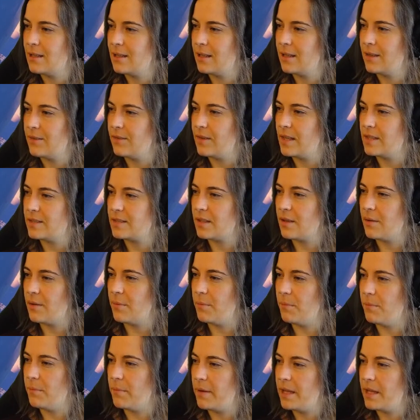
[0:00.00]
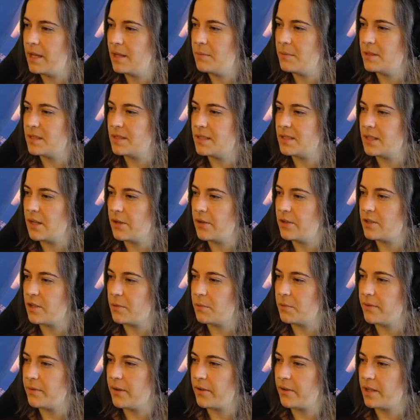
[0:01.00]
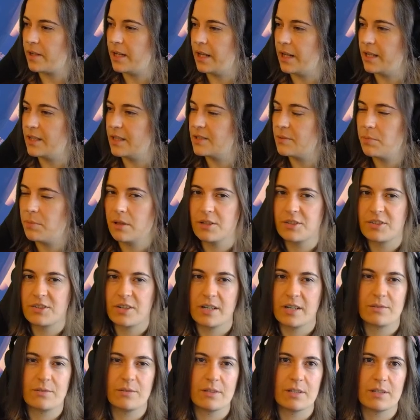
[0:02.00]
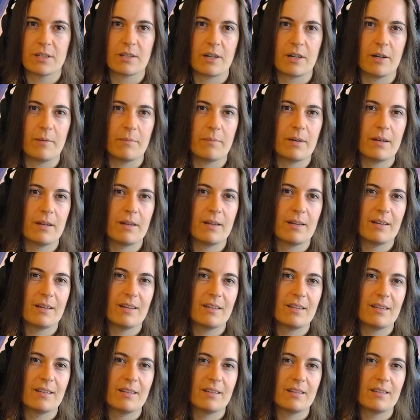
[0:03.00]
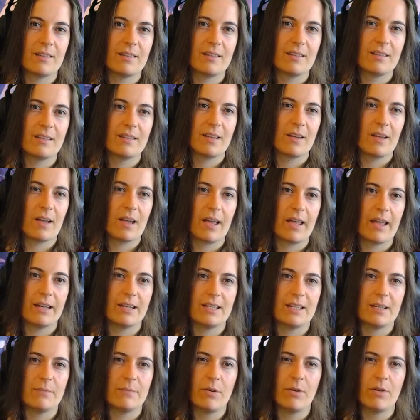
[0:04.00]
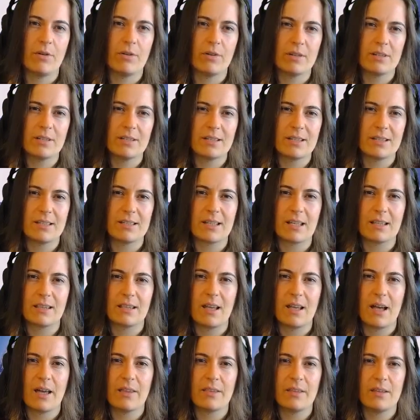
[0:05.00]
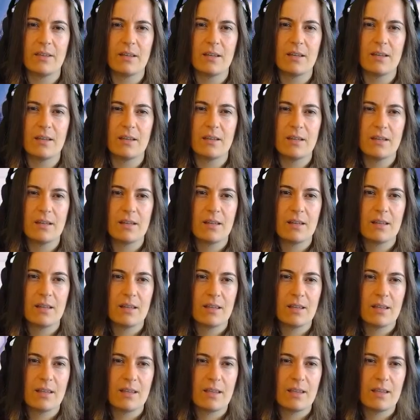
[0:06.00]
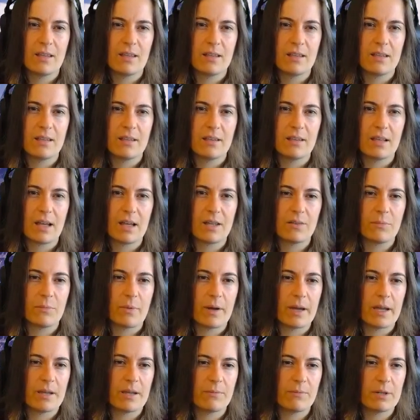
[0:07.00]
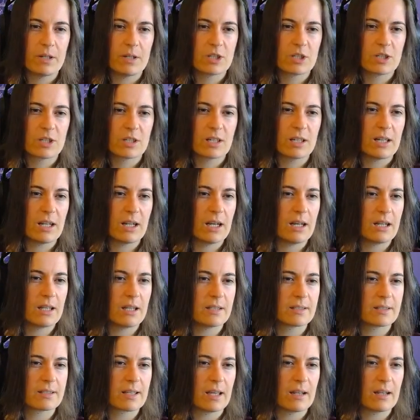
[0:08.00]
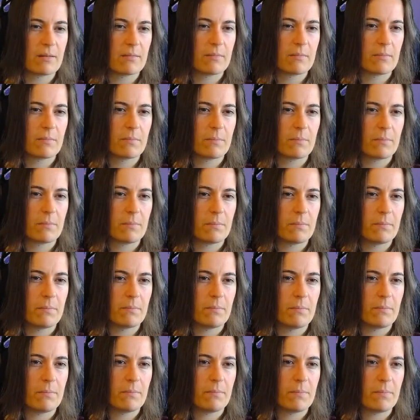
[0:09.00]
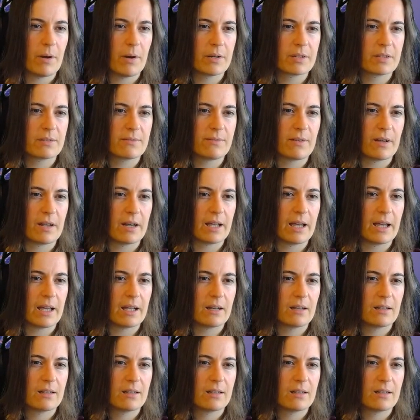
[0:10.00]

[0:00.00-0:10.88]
There's a meme and stereotype of how Canadians apologize all the time. And Tim Hortons, is that the other the other way in which Canadians get poked fun at?